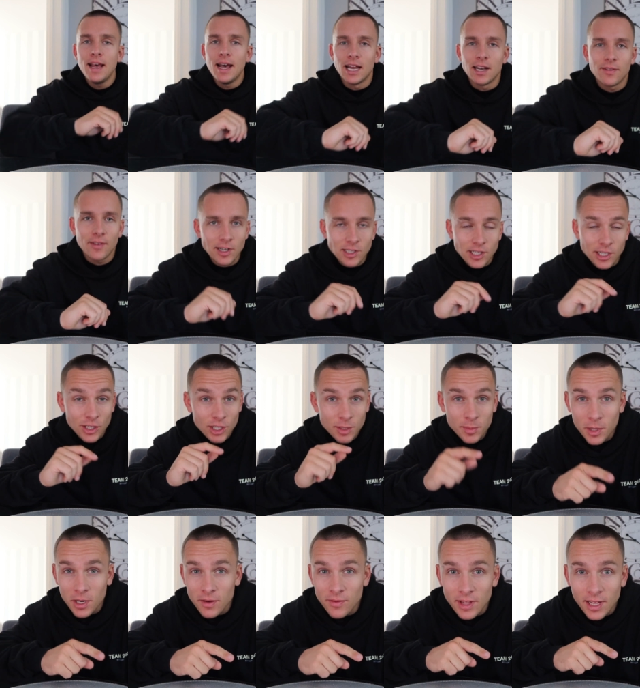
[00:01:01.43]
and I've actually just
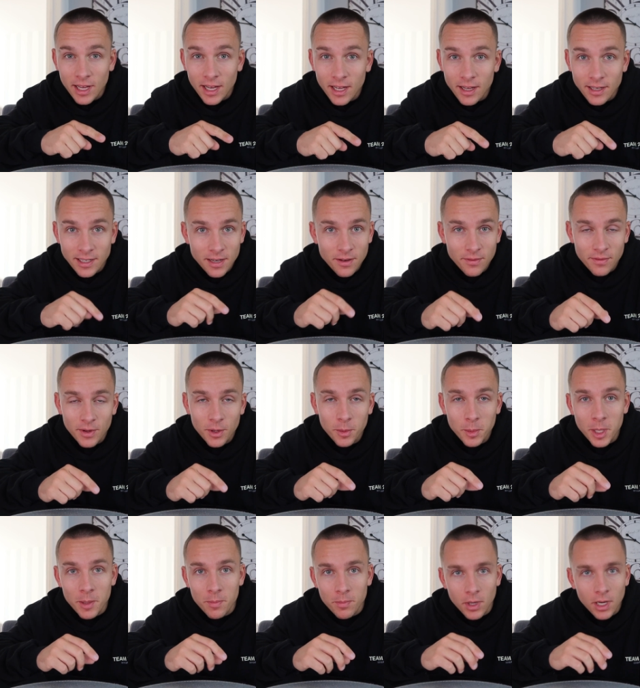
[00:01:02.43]
been over there, didn't
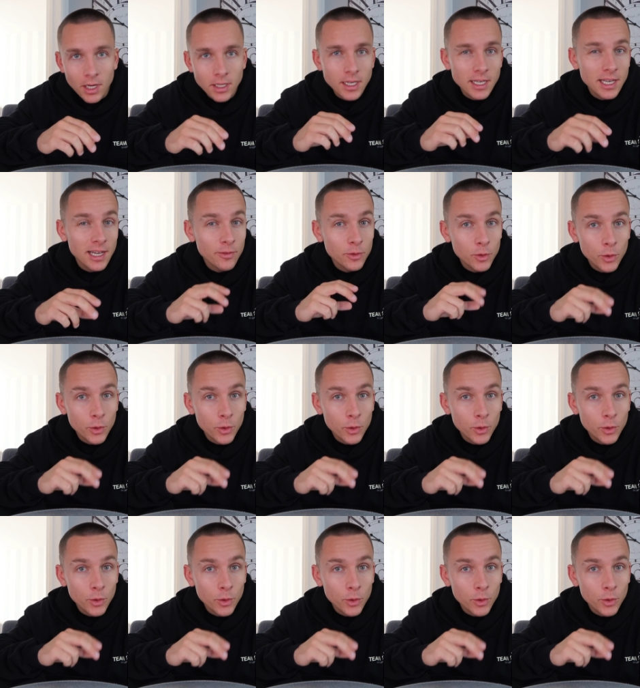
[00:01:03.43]
film it, but I did have